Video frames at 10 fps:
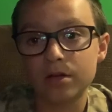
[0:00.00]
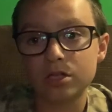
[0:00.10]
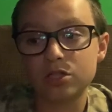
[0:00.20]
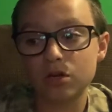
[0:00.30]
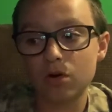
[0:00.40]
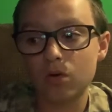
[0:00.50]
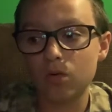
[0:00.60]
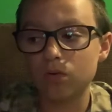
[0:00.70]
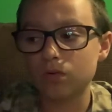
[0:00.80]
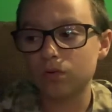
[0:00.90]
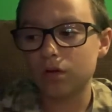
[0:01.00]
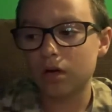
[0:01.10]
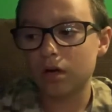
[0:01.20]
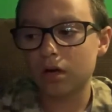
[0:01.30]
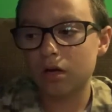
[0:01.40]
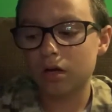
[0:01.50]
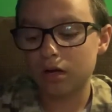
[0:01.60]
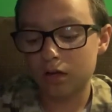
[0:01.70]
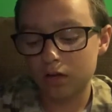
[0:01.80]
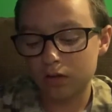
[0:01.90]
So,
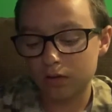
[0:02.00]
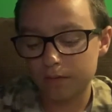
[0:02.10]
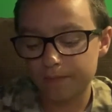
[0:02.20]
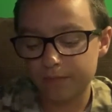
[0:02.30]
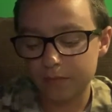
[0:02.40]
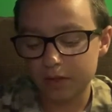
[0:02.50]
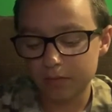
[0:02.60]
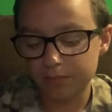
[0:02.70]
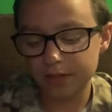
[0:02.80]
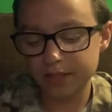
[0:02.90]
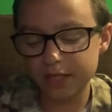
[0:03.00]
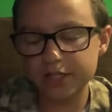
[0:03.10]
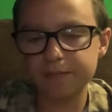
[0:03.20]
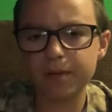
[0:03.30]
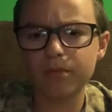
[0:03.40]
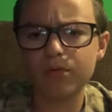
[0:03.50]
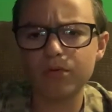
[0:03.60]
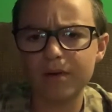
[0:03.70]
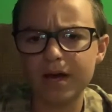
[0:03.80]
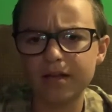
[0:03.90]
uh, PlayStation people who
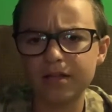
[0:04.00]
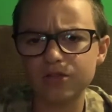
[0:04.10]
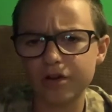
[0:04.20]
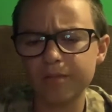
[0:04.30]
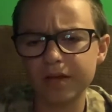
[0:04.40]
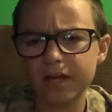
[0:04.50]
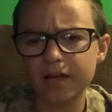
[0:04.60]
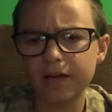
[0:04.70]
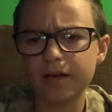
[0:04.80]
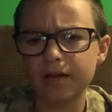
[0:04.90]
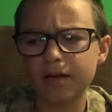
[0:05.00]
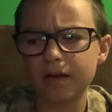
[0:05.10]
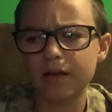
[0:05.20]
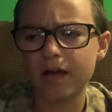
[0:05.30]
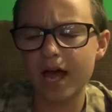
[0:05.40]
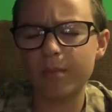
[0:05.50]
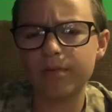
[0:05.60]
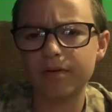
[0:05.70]
made the screenplay app,